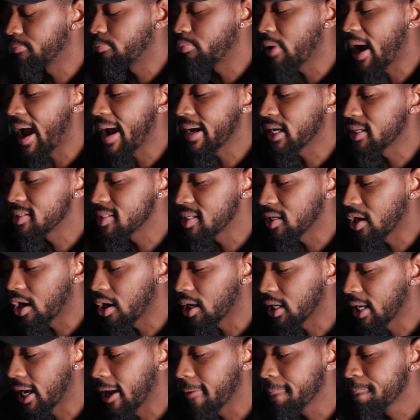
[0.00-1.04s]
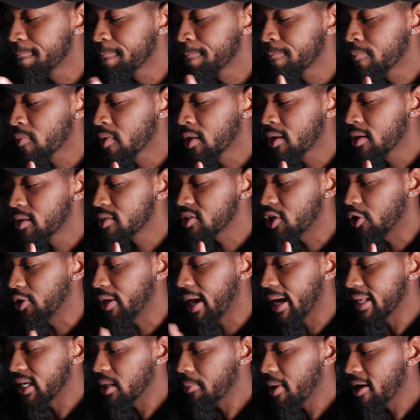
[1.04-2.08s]
brackets and all that. So you
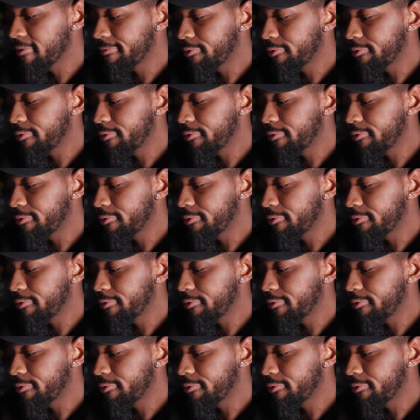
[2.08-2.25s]
got them